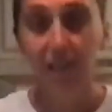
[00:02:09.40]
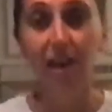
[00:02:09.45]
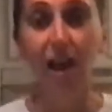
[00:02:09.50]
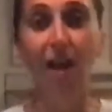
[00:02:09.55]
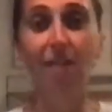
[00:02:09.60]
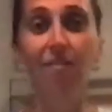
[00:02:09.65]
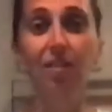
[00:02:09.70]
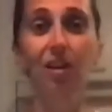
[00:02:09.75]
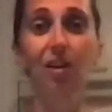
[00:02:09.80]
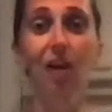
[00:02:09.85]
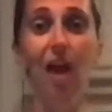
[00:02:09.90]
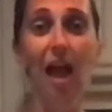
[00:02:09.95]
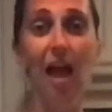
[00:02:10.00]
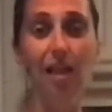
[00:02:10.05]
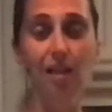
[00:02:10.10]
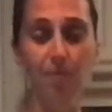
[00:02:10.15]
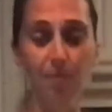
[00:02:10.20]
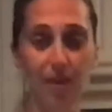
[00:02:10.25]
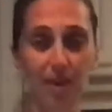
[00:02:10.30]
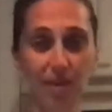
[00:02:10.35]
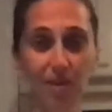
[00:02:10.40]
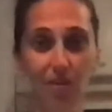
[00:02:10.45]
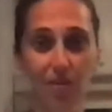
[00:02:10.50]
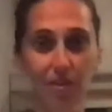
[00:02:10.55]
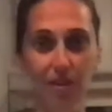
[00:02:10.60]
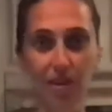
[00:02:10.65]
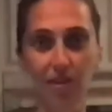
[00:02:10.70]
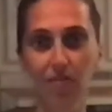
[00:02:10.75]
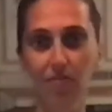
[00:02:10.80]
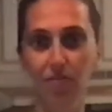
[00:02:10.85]
I have a little jalapeno in
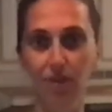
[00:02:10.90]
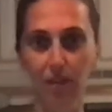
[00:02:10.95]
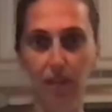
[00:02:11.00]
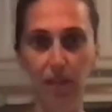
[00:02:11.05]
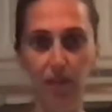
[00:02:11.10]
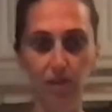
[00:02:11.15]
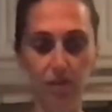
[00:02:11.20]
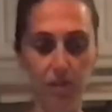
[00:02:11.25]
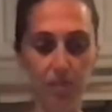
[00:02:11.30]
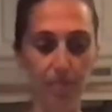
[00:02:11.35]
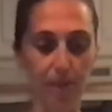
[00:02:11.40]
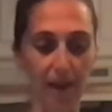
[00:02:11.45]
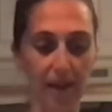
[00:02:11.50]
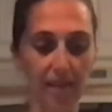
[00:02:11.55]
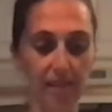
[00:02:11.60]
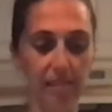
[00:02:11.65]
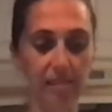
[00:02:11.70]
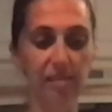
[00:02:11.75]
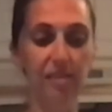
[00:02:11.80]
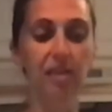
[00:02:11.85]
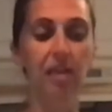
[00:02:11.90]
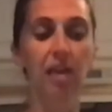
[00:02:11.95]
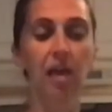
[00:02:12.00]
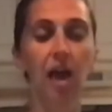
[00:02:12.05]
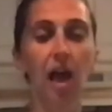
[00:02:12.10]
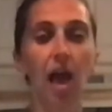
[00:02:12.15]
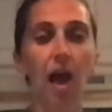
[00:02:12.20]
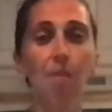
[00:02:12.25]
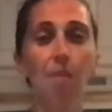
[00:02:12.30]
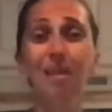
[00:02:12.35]
there for a little spice.
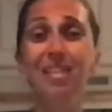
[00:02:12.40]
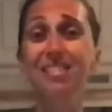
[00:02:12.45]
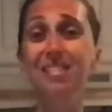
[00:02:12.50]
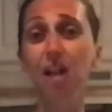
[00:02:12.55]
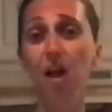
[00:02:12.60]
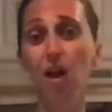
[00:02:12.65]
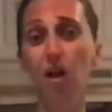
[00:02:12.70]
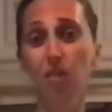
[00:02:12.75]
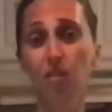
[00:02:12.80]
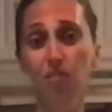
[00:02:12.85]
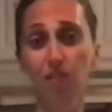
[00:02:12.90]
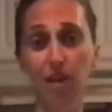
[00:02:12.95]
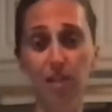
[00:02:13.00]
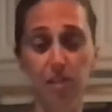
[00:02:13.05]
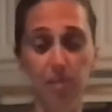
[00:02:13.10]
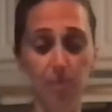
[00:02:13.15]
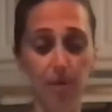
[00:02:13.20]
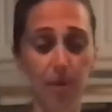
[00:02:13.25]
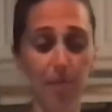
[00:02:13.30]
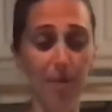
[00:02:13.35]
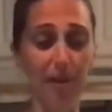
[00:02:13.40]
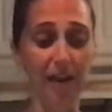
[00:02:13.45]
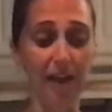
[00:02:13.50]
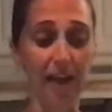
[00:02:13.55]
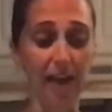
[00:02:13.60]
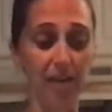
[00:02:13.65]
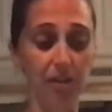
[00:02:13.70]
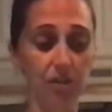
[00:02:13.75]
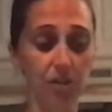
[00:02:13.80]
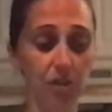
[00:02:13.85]
It's not on the recipe, but I
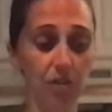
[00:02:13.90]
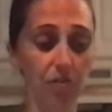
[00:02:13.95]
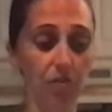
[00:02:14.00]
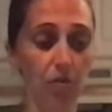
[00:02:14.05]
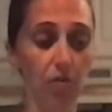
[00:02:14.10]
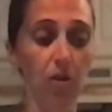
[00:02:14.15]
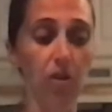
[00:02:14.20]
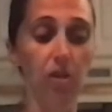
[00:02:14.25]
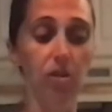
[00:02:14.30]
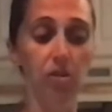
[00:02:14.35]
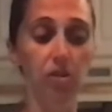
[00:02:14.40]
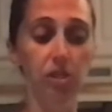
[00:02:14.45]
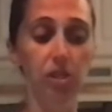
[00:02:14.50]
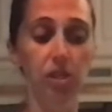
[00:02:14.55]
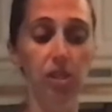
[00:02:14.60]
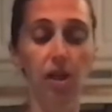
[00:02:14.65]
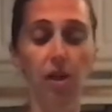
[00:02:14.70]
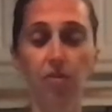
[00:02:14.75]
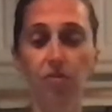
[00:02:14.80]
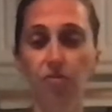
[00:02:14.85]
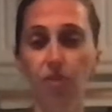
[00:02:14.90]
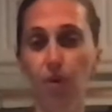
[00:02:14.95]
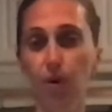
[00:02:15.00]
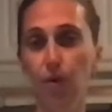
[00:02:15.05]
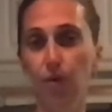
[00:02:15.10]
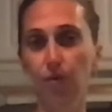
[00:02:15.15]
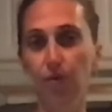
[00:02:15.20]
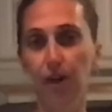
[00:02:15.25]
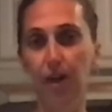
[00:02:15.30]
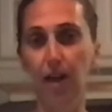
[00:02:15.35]
actually threw in a little cilantro and
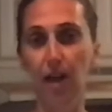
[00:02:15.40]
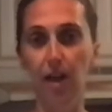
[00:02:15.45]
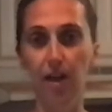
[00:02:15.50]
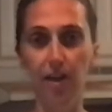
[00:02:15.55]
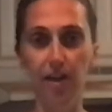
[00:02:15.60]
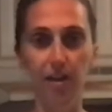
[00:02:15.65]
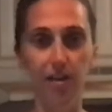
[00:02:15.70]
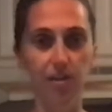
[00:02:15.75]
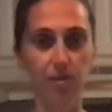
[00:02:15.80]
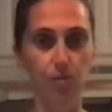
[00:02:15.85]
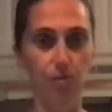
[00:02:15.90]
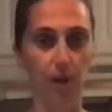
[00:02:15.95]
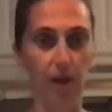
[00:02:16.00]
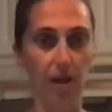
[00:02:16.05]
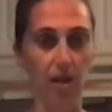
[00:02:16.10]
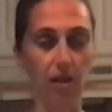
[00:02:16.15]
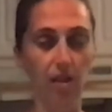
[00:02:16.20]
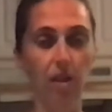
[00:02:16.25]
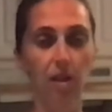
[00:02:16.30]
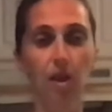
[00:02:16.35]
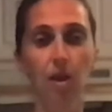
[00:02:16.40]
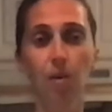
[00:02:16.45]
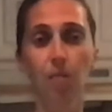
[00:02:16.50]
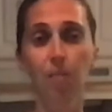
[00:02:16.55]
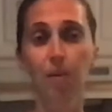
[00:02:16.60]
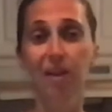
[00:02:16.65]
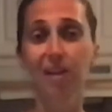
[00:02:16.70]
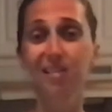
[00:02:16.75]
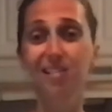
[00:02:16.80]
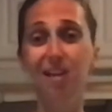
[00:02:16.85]
green onion as well,
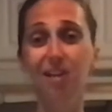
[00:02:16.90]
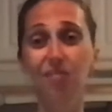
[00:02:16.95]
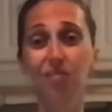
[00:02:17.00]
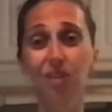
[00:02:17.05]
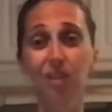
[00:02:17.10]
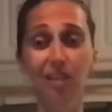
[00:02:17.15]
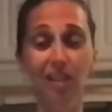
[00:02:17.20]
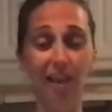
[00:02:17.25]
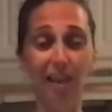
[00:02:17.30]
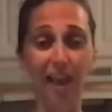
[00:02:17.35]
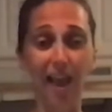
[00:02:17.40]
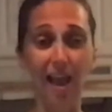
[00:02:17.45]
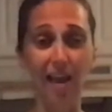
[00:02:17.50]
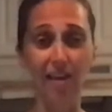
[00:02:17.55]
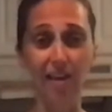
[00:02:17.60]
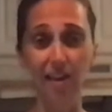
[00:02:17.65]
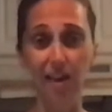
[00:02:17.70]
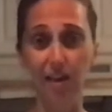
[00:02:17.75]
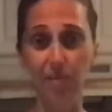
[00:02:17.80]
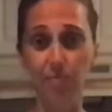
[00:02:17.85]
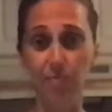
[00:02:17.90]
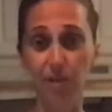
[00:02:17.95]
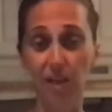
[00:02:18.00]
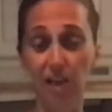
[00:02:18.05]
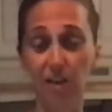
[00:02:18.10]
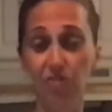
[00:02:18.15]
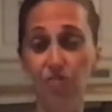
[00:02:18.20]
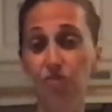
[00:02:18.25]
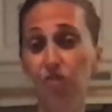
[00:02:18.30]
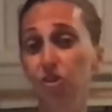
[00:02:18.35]
because I really like adding
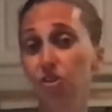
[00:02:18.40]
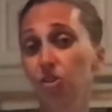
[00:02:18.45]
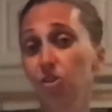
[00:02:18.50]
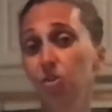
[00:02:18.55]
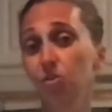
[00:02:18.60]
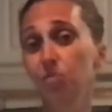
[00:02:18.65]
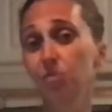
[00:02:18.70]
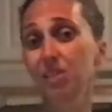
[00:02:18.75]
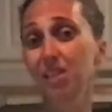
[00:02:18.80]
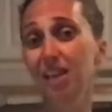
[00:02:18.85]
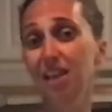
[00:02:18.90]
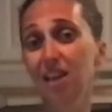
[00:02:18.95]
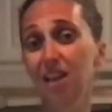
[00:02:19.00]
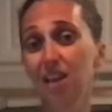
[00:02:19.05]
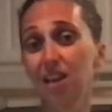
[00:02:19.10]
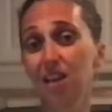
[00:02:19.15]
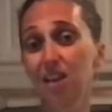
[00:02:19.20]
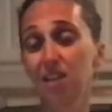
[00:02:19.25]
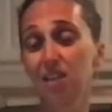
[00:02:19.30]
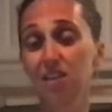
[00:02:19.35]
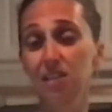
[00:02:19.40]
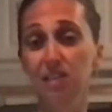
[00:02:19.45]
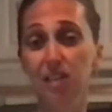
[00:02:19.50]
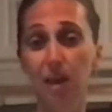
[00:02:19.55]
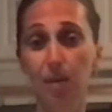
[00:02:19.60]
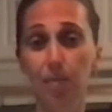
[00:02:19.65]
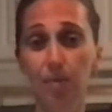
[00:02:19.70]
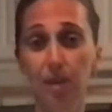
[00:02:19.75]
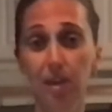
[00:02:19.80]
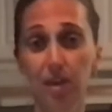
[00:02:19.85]
extra herbs, and this
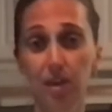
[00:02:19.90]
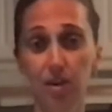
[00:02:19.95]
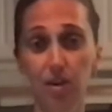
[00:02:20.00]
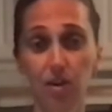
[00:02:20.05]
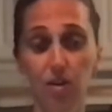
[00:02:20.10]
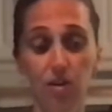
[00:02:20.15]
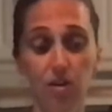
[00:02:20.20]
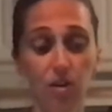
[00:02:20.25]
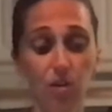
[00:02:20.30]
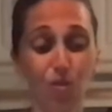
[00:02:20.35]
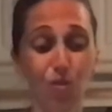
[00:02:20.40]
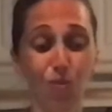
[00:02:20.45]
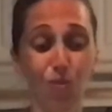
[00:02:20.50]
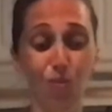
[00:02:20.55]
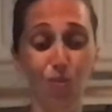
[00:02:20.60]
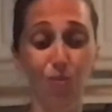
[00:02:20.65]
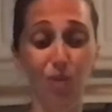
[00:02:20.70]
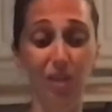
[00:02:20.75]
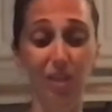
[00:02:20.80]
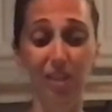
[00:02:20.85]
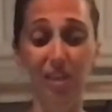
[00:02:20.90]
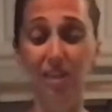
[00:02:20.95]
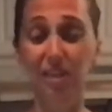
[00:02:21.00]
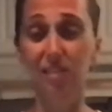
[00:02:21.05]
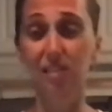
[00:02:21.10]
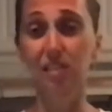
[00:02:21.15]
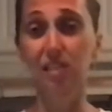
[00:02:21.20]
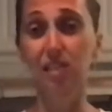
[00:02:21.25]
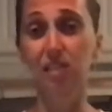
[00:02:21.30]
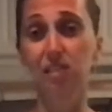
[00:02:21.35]
time of year, they're really in
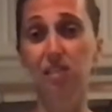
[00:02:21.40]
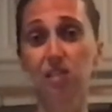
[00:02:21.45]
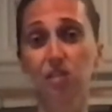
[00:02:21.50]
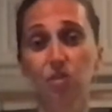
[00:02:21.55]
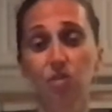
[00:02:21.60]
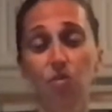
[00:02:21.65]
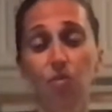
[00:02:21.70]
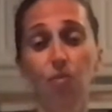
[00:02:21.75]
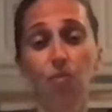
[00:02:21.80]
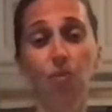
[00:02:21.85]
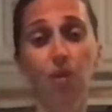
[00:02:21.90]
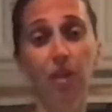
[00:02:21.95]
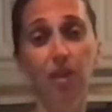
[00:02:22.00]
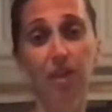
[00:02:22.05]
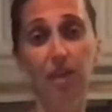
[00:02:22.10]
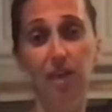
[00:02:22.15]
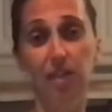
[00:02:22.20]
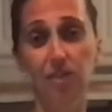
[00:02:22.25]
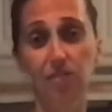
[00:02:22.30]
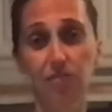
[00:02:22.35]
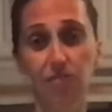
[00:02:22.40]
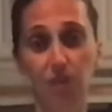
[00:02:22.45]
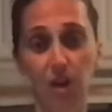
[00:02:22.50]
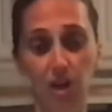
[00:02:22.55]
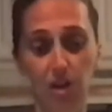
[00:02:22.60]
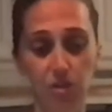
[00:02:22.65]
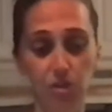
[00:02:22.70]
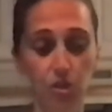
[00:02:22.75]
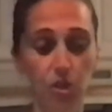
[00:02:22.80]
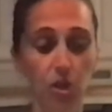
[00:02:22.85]
season, so they're really nice and fresh.